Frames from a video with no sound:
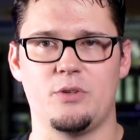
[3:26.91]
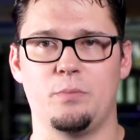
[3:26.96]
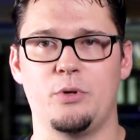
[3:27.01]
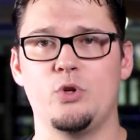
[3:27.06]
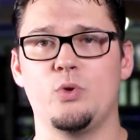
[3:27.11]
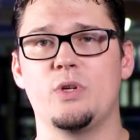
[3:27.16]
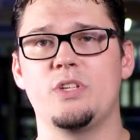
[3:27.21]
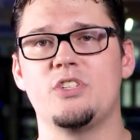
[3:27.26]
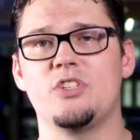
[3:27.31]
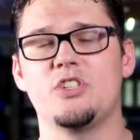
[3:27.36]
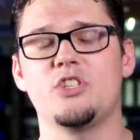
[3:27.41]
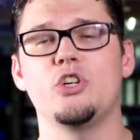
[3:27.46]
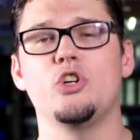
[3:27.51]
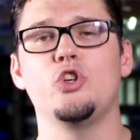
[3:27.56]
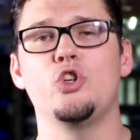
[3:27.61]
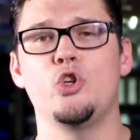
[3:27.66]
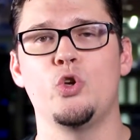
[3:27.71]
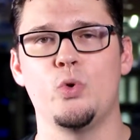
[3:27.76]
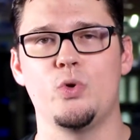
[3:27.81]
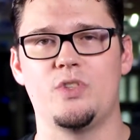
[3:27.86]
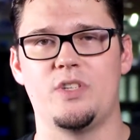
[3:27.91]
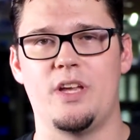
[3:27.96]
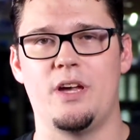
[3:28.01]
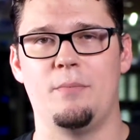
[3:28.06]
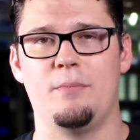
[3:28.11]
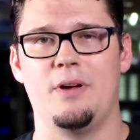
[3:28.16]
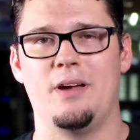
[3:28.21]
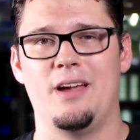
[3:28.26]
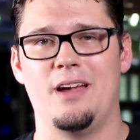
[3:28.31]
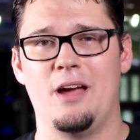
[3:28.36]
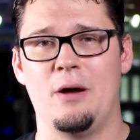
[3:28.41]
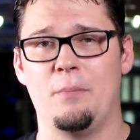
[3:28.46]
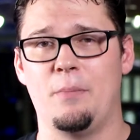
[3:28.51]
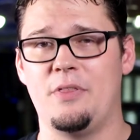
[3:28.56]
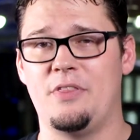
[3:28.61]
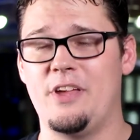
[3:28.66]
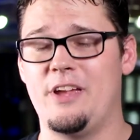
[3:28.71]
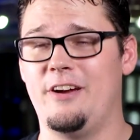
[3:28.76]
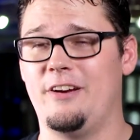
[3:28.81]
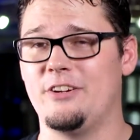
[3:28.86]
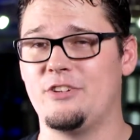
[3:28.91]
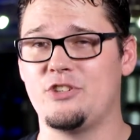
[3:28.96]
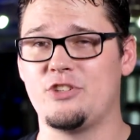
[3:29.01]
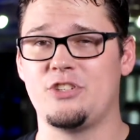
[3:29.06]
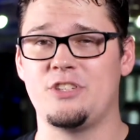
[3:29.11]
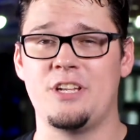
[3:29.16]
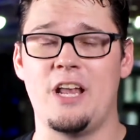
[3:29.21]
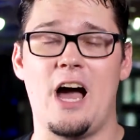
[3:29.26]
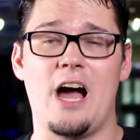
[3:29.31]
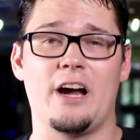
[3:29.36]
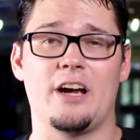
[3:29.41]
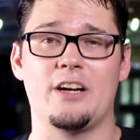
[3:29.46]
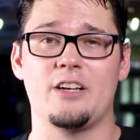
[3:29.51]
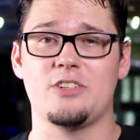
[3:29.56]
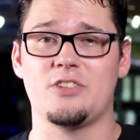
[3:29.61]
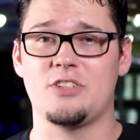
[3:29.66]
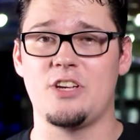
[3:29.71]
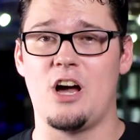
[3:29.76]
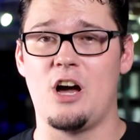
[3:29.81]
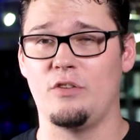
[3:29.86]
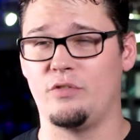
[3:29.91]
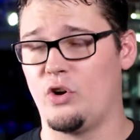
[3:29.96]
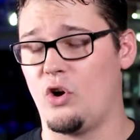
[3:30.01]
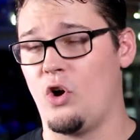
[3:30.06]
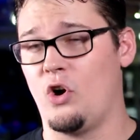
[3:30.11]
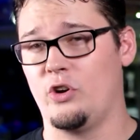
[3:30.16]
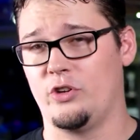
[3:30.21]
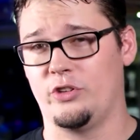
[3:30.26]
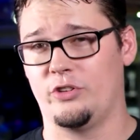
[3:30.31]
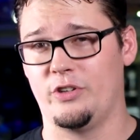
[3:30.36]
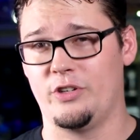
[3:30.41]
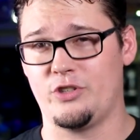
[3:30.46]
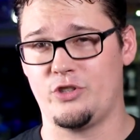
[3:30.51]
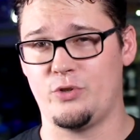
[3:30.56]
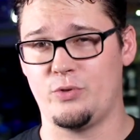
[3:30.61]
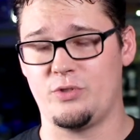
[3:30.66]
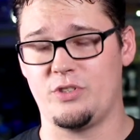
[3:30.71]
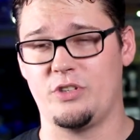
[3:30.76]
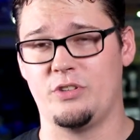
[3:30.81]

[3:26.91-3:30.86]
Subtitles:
But you can still use them, but they are just not going to solve all your issues.